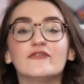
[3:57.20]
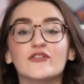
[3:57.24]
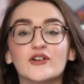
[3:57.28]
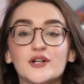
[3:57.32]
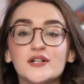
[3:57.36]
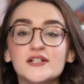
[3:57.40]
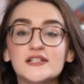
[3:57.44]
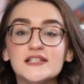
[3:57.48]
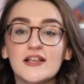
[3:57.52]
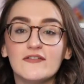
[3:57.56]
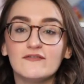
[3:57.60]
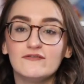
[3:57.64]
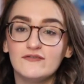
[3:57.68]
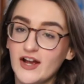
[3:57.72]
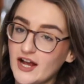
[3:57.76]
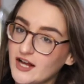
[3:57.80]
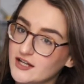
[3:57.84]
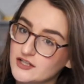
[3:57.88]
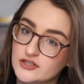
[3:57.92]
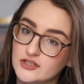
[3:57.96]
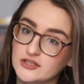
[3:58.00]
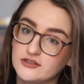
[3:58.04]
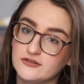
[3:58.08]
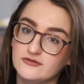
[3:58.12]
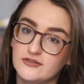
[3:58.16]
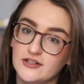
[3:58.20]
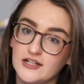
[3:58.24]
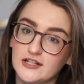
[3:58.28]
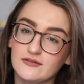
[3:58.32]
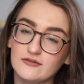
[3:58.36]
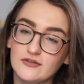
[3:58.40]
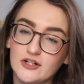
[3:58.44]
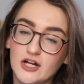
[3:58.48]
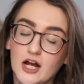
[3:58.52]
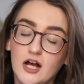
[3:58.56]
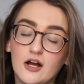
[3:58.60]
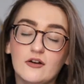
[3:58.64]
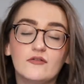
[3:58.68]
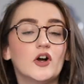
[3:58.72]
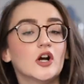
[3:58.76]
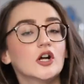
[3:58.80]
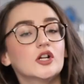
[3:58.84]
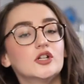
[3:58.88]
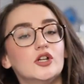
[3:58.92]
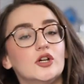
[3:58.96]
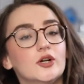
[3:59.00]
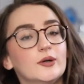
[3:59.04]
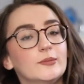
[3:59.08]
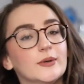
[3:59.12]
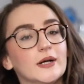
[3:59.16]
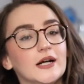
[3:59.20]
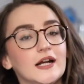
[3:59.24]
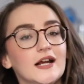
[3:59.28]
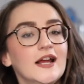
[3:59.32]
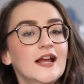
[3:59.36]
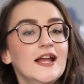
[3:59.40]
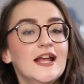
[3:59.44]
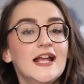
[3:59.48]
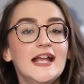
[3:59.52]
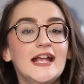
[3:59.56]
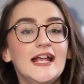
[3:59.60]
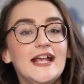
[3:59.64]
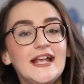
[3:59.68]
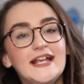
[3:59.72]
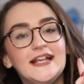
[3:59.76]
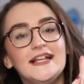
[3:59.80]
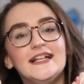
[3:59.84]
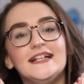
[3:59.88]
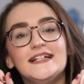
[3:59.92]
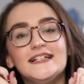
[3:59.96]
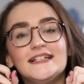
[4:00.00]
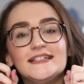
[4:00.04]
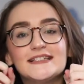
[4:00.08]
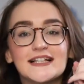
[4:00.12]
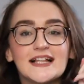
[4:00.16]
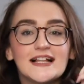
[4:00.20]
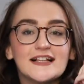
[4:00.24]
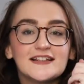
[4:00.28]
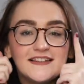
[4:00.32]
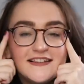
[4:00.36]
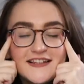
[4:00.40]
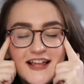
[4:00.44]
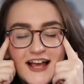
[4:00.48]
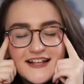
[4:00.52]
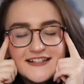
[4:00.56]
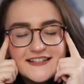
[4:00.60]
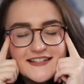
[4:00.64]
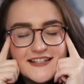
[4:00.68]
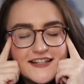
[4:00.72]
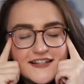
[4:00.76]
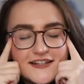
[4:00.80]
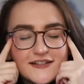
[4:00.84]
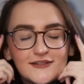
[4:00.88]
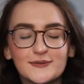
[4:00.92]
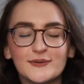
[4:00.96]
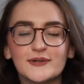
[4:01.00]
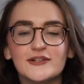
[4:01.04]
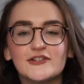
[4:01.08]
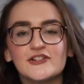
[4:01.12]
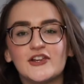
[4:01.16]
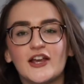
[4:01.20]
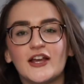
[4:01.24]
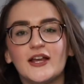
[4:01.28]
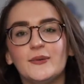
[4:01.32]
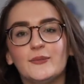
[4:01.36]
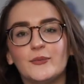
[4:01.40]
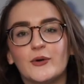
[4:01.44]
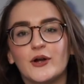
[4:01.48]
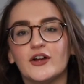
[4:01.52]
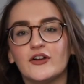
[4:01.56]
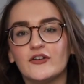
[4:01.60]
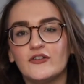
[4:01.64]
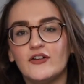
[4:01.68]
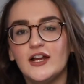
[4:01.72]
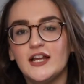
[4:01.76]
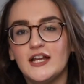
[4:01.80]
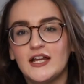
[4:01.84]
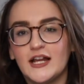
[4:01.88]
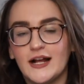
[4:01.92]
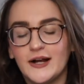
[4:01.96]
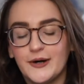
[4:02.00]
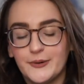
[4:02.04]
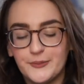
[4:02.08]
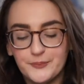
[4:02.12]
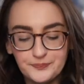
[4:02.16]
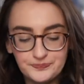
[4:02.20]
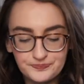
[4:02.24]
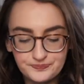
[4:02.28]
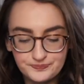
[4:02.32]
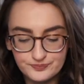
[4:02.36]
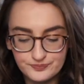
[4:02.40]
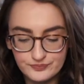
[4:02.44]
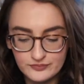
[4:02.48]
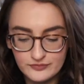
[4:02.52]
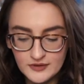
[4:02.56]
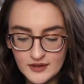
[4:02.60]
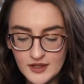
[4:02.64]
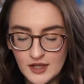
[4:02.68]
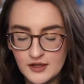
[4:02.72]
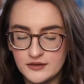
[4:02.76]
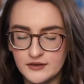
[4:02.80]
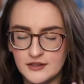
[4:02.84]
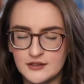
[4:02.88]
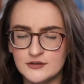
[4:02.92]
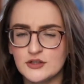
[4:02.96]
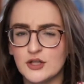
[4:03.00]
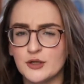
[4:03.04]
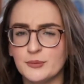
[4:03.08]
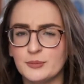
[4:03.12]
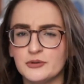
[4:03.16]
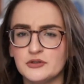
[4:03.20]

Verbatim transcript: first fashion favorite of October is glasses, which I'm wearing right now. These are